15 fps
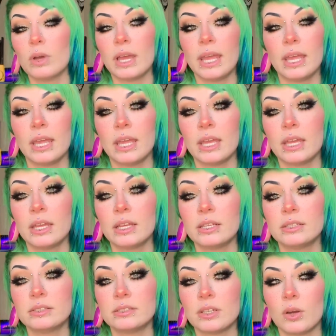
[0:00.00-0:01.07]

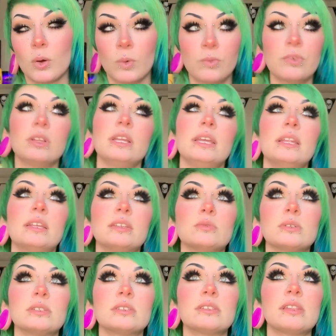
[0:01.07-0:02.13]
And hopefully this
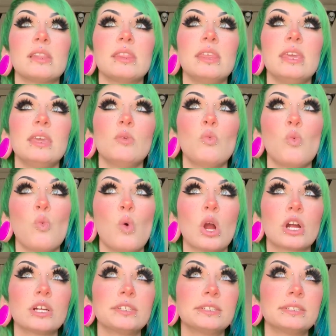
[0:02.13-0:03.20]
wasn't the
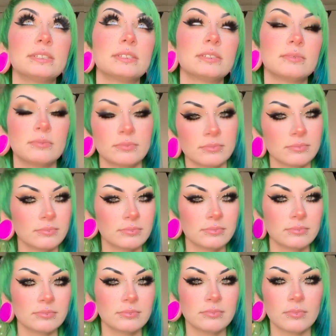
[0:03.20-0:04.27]
worst.
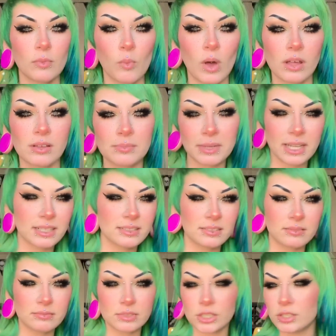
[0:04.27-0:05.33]
Welcome back
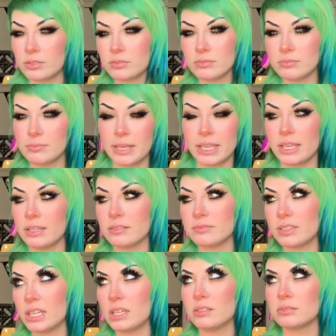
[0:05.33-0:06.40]
to making
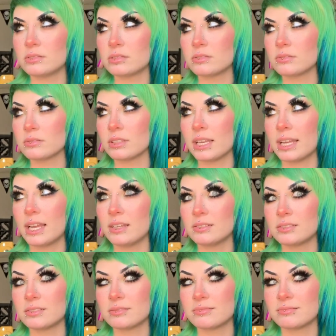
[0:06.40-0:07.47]
videos, I guess.
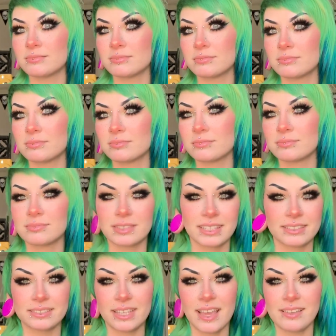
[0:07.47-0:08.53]

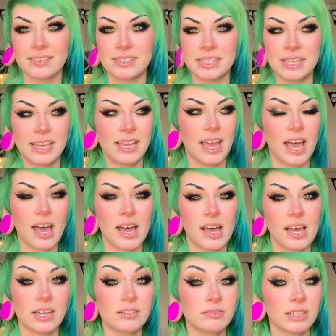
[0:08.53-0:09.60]
Yeah,
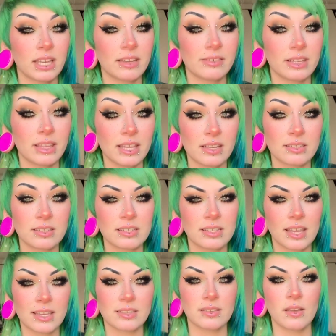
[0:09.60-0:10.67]
I don't really have anything else to
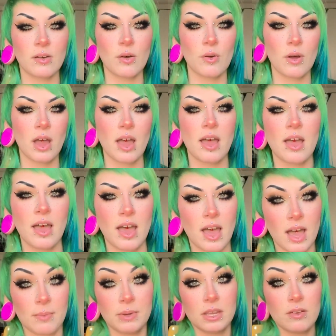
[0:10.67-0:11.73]
say, so
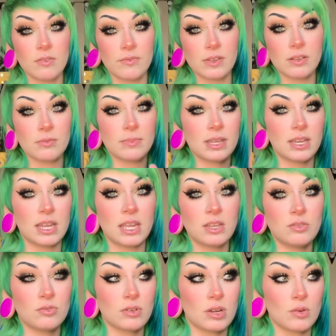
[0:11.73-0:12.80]
I'm gonna go film an
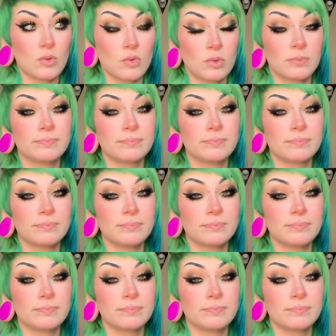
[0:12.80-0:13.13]
intro.